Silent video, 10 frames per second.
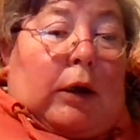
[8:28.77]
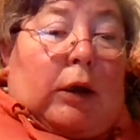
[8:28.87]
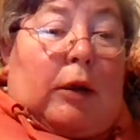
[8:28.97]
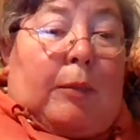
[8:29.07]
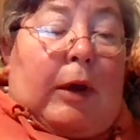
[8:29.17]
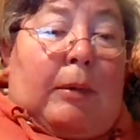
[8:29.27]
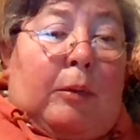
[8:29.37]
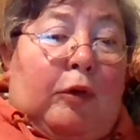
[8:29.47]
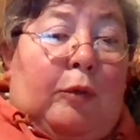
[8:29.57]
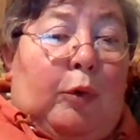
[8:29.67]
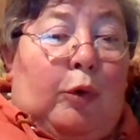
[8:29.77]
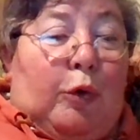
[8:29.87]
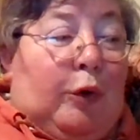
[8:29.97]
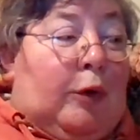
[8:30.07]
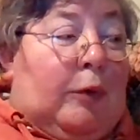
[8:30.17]
The baby was
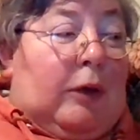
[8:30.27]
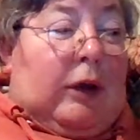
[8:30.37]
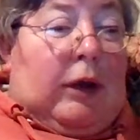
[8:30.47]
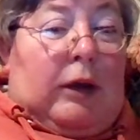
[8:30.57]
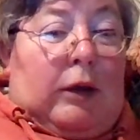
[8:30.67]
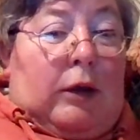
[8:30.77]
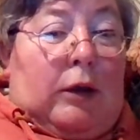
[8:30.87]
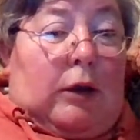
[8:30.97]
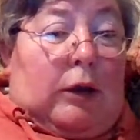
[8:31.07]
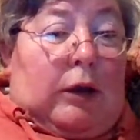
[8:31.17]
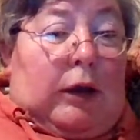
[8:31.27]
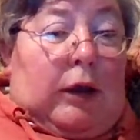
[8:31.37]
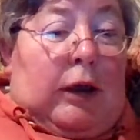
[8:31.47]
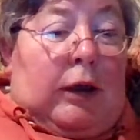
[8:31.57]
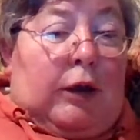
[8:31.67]
born in the
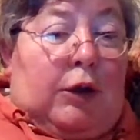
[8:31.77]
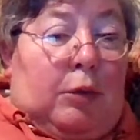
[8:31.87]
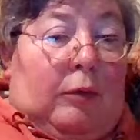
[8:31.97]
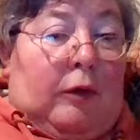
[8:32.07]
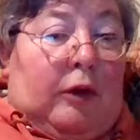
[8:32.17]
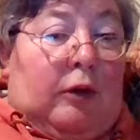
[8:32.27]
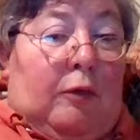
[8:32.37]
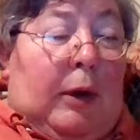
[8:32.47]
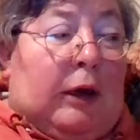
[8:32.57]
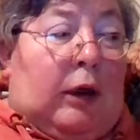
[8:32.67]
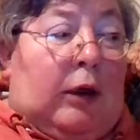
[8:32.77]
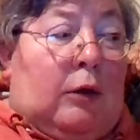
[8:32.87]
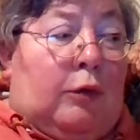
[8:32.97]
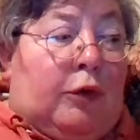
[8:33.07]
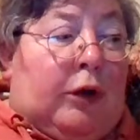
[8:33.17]
English equivalent of the Magdalen
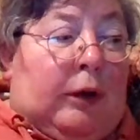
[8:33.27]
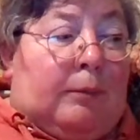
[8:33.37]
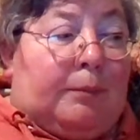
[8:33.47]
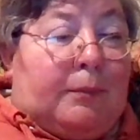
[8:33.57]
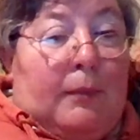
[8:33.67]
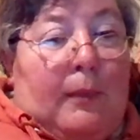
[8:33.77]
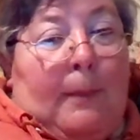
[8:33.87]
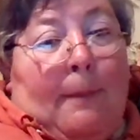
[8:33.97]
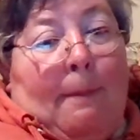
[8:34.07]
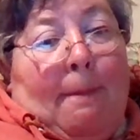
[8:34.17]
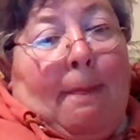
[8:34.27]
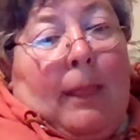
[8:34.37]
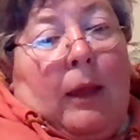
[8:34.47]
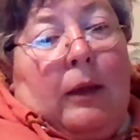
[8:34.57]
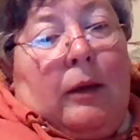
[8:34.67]
Laundry.
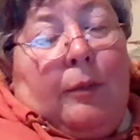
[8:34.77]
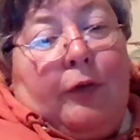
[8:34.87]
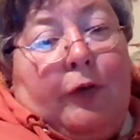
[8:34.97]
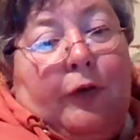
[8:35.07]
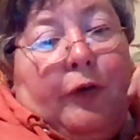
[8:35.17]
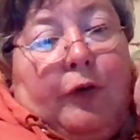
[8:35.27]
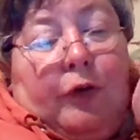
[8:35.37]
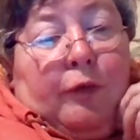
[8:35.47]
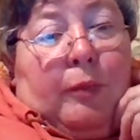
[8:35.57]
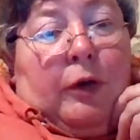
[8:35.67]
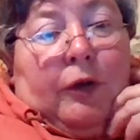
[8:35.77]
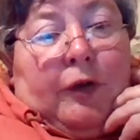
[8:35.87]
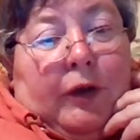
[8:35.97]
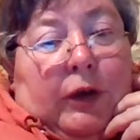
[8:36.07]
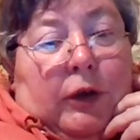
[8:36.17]
It was the Sisters of
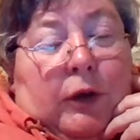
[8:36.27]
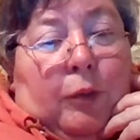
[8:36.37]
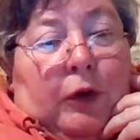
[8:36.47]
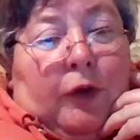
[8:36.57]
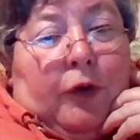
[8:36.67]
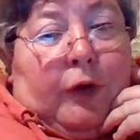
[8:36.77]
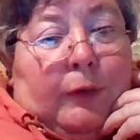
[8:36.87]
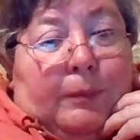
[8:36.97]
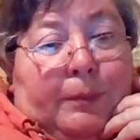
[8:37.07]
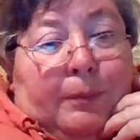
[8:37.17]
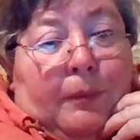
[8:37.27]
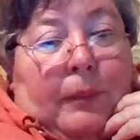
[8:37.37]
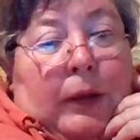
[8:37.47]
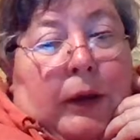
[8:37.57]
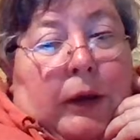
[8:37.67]
Mercy in Windsor,
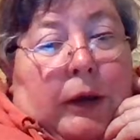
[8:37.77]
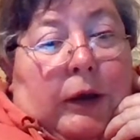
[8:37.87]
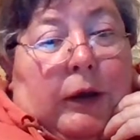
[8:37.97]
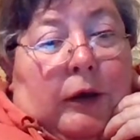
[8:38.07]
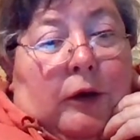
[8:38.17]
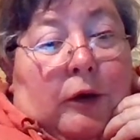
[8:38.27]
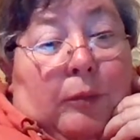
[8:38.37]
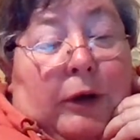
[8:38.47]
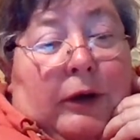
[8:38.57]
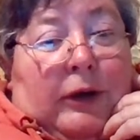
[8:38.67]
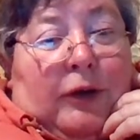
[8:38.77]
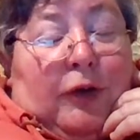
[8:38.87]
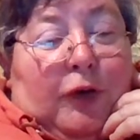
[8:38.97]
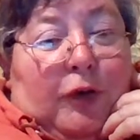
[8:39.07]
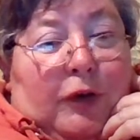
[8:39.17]
and
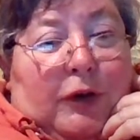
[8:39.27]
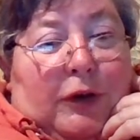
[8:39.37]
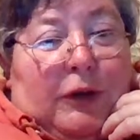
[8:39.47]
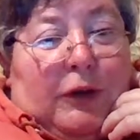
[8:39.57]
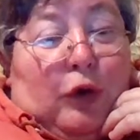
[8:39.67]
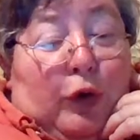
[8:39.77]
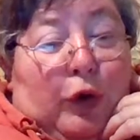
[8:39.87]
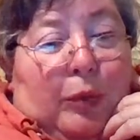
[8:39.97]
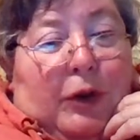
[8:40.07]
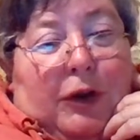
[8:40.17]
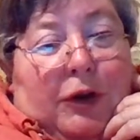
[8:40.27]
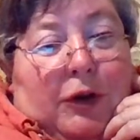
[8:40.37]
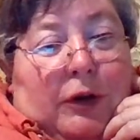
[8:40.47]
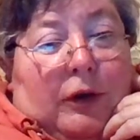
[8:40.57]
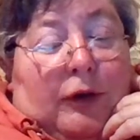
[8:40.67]
Amelia's
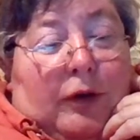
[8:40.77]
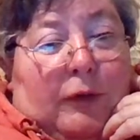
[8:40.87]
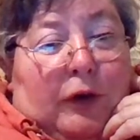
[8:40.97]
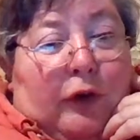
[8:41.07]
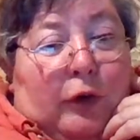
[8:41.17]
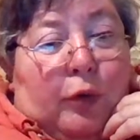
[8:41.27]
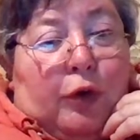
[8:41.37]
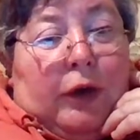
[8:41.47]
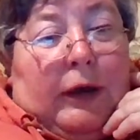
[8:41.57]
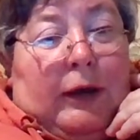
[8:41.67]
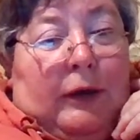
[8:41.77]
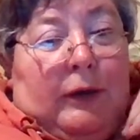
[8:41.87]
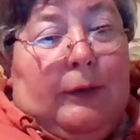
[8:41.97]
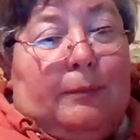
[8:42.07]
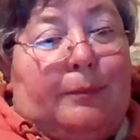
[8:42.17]
occupation is given as laundry
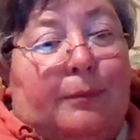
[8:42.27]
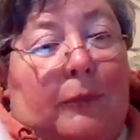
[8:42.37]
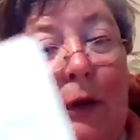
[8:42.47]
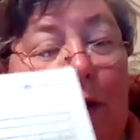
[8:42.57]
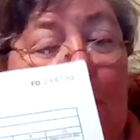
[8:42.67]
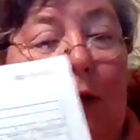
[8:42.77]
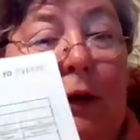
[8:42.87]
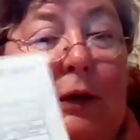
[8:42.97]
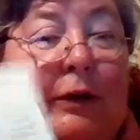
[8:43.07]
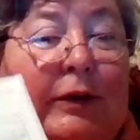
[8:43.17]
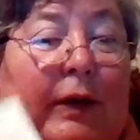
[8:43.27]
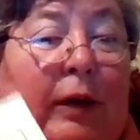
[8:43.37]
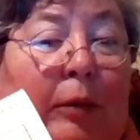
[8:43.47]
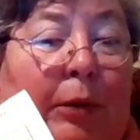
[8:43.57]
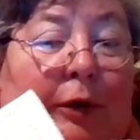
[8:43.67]
hand. This is
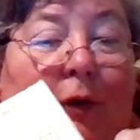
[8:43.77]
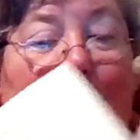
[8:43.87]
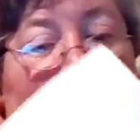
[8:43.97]
Albert.